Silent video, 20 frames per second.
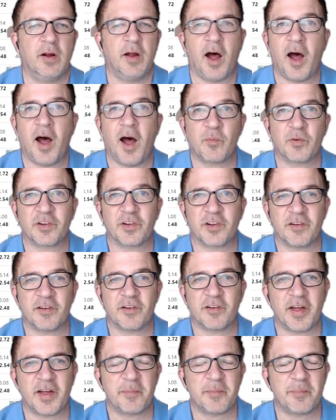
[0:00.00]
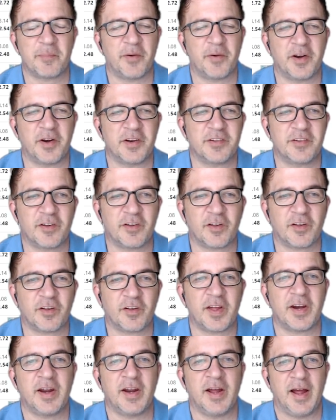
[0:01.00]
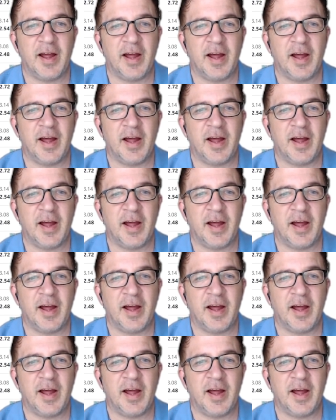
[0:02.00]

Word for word: I would love that. But until then,